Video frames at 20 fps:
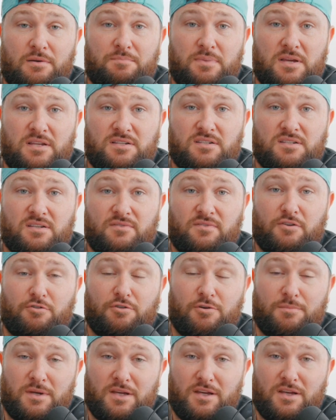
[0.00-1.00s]
pieces of
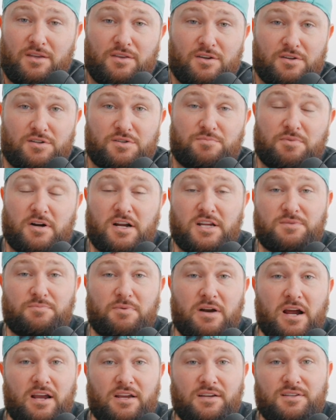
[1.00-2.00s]
equipment in those price
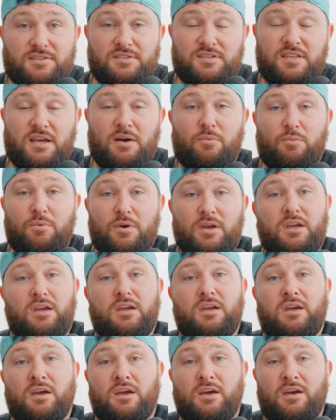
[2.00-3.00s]
brackets that
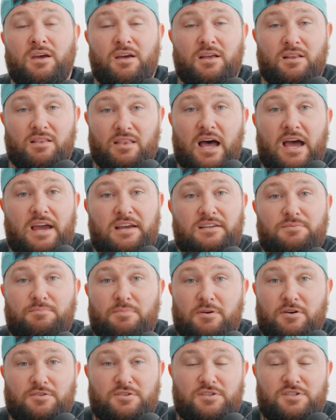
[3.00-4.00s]
we liked
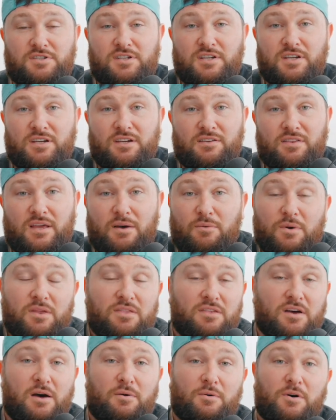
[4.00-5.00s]
purchasing that we
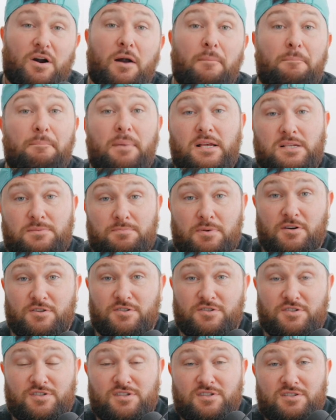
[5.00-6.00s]
thought were our best
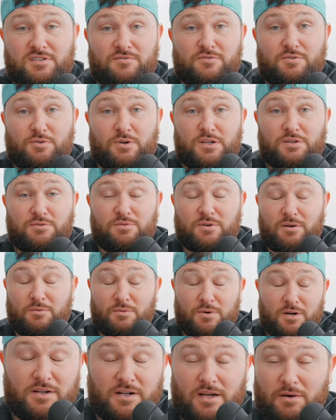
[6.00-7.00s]
purchases of
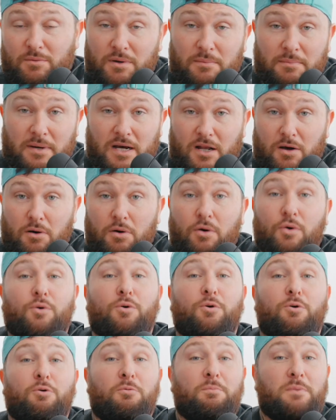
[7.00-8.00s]
2021. Now we bought a
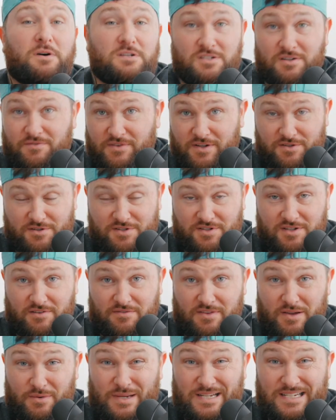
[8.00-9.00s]
whole bunch of other
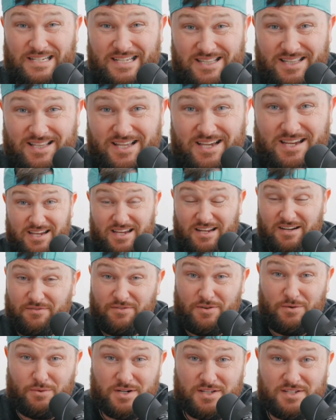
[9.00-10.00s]
stuff that we didn't like and
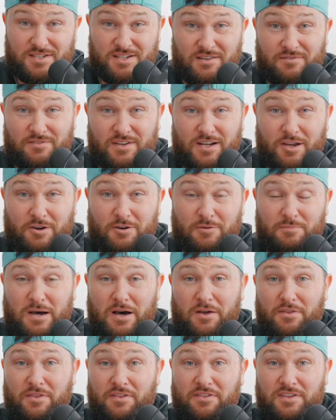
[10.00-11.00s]
if you wanna see a video
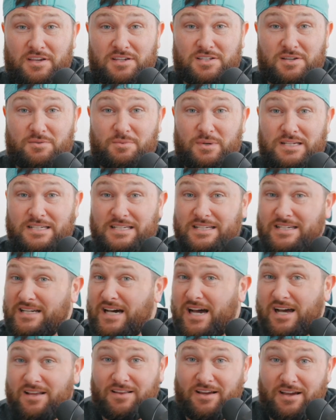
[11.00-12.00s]
about the things that we did
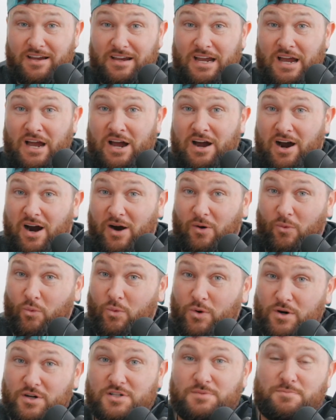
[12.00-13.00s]
not like, our
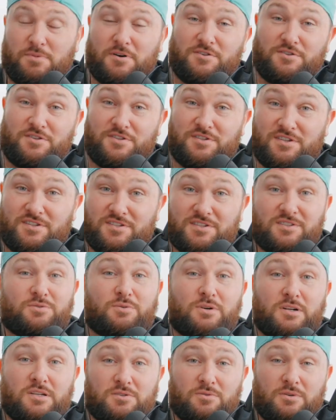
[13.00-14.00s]
worst purchases in
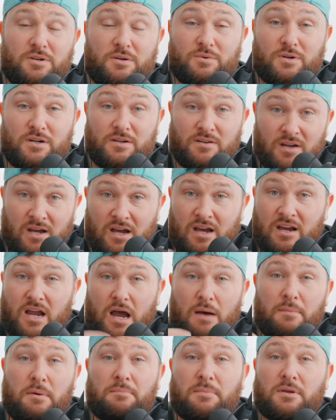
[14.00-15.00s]
2021,
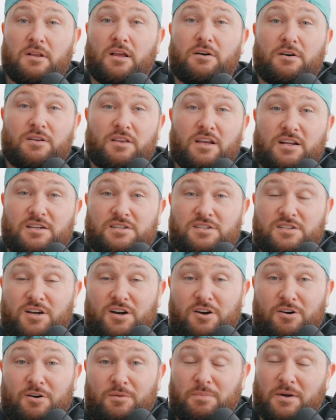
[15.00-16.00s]
comment below and let us
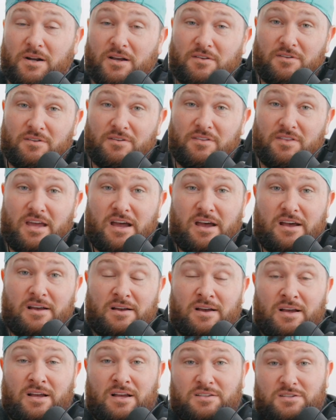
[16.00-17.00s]
know. But other than that,
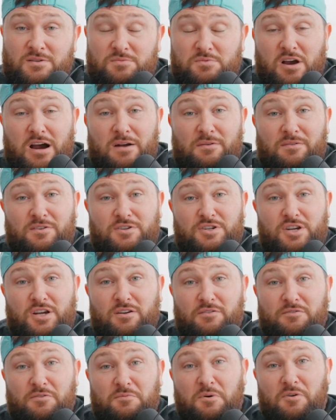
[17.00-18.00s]
subscribe to the
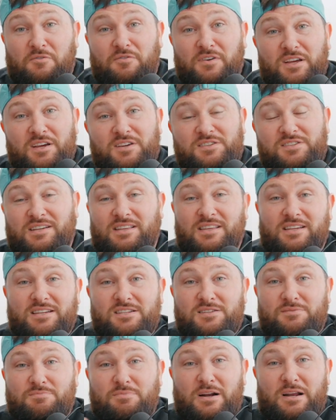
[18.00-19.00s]
channel for more videos like
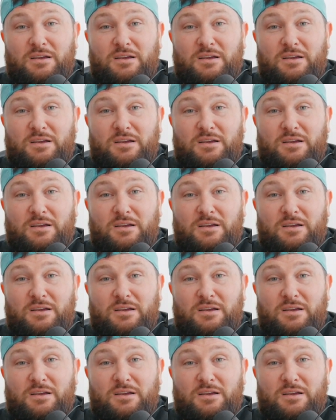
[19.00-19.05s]
this. My